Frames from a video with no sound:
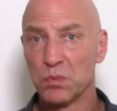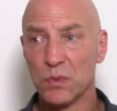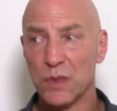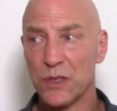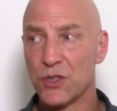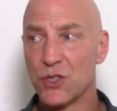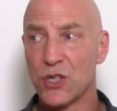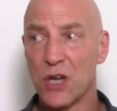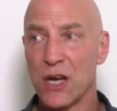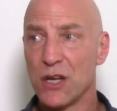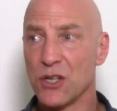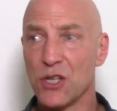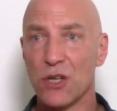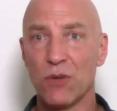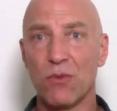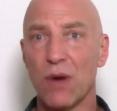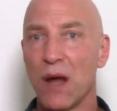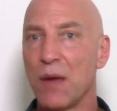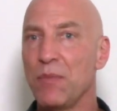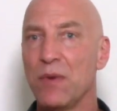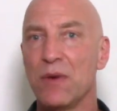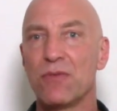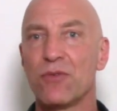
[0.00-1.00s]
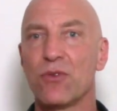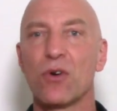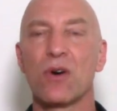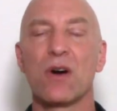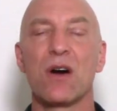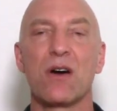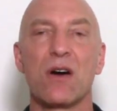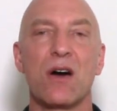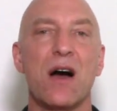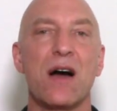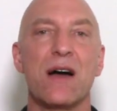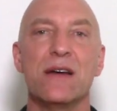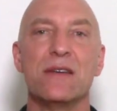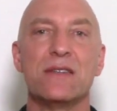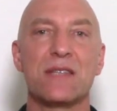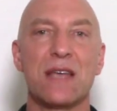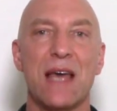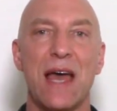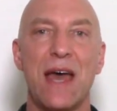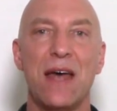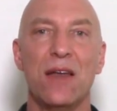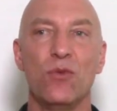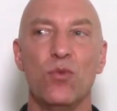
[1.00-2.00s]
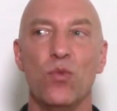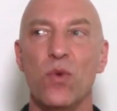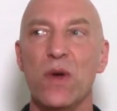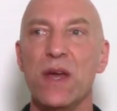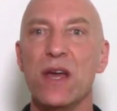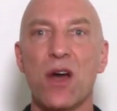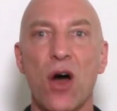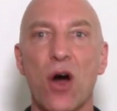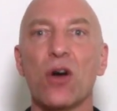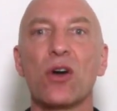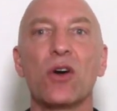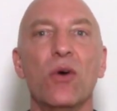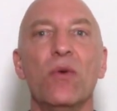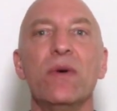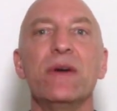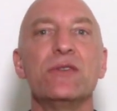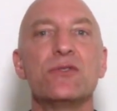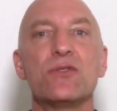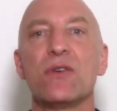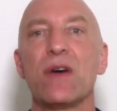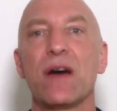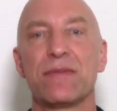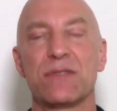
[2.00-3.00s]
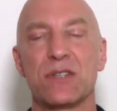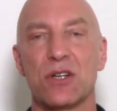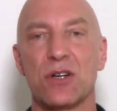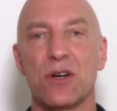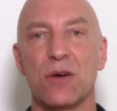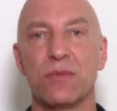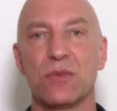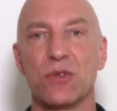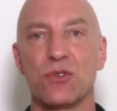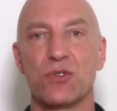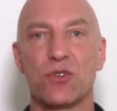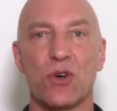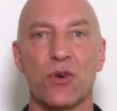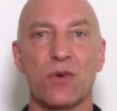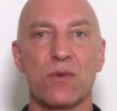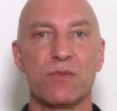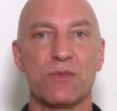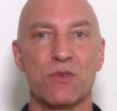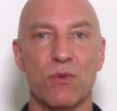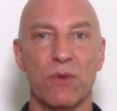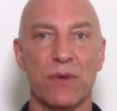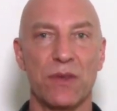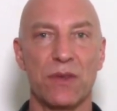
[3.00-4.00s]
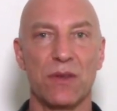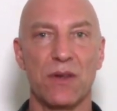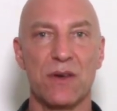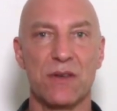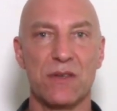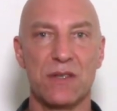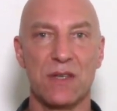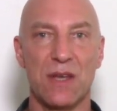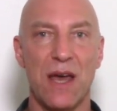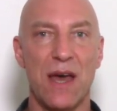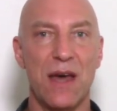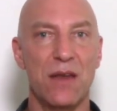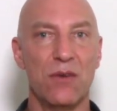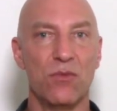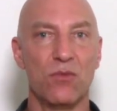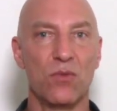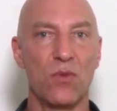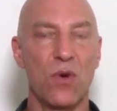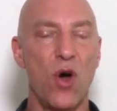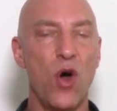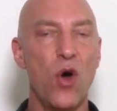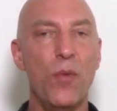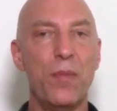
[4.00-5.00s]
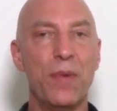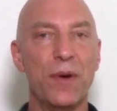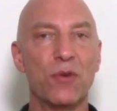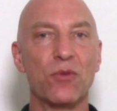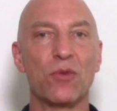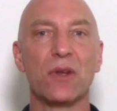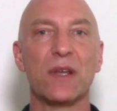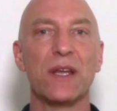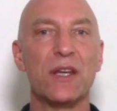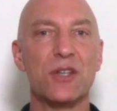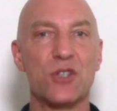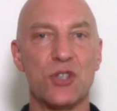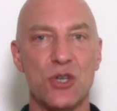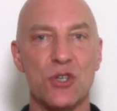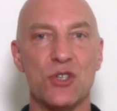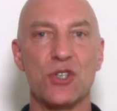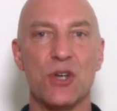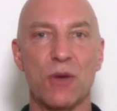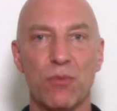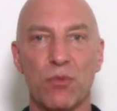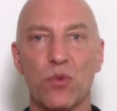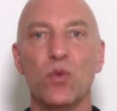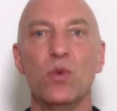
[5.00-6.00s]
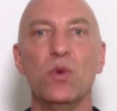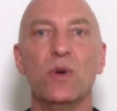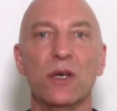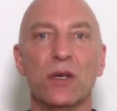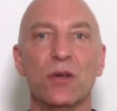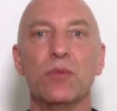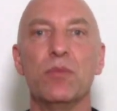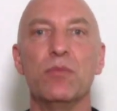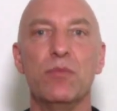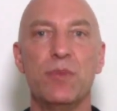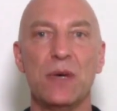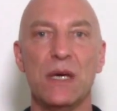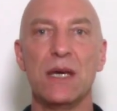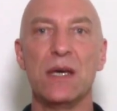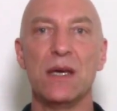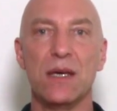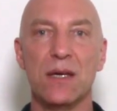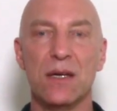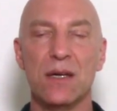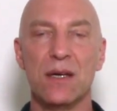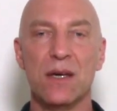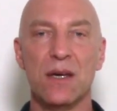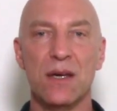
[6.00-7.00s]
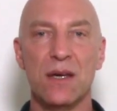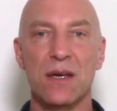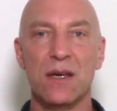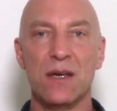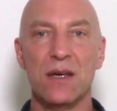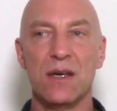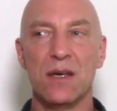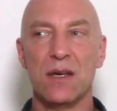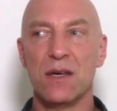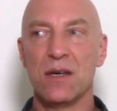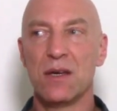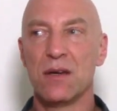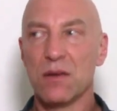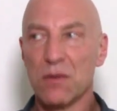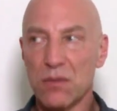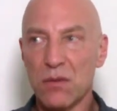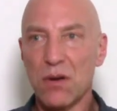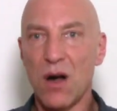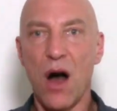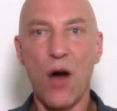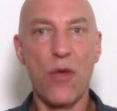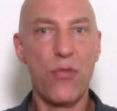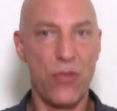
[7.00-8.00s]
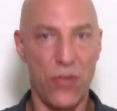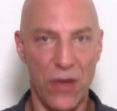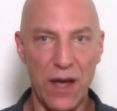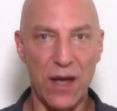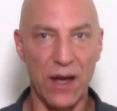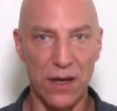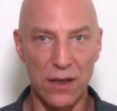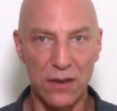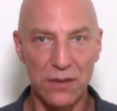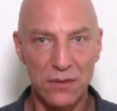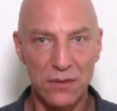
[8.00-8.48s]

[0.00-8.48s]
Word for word: It's changing right before our eyes, and we are going to have to come to terms with this, and open relationship will be a thing.